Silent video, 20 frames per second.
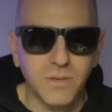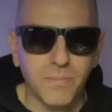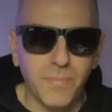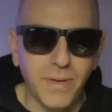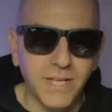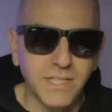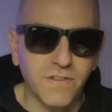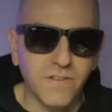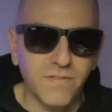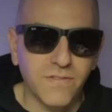a
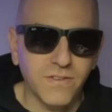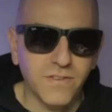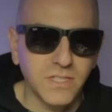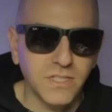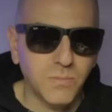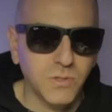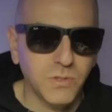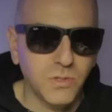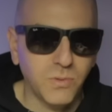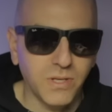big difference
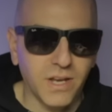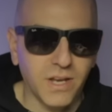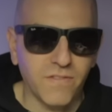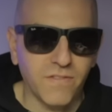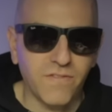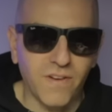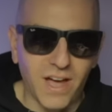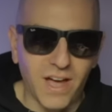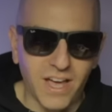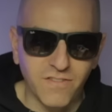between a
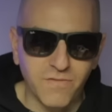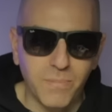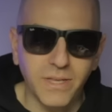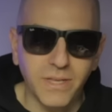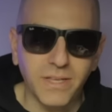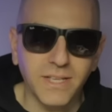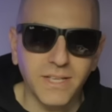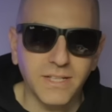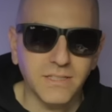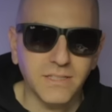$5
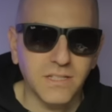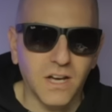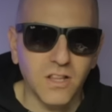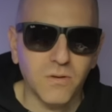billion